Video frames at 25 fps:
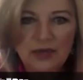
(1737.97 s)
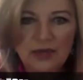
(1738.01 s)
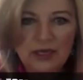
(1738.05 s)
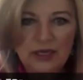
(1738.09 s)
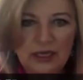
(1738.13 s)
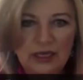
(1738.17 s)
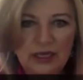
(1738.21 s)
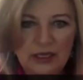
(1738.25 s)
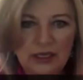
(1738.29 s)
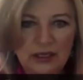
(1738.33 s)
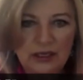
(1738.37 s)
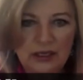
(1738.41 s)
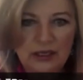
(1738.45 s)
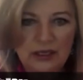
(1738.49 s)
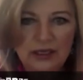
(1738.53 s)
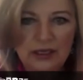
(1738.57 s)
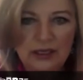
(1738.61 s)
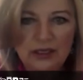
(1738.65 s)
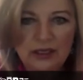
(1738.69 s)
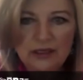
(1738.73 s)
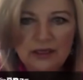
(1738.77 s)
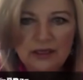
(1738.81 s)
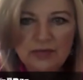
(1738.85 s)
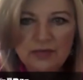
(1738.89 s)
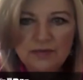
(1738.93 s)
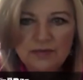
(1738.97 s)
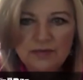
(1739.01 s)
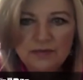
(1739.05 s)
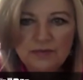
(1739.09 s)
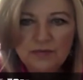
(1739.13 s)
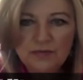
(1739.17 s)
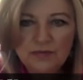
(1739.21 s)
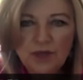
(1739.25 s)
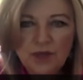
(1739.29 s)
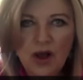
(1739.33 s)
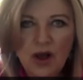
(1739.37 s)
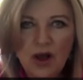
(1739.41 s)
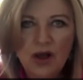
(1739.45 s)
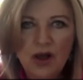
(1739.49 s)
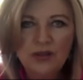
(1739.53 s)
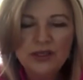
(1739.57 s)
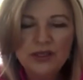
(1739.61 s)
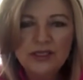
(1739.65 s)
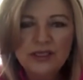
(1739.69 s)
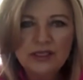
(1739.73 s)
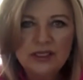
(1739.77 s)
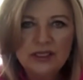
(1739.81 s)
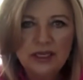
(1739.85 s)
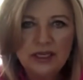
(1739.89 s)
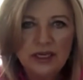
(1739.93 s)
healing, all the
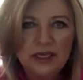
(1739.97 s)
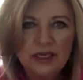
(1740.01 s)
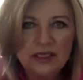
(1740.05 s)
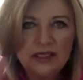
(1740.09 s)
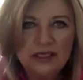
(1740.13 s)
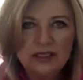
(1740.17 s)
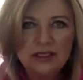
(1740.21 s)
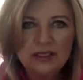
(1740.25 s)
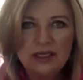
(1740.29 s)
studies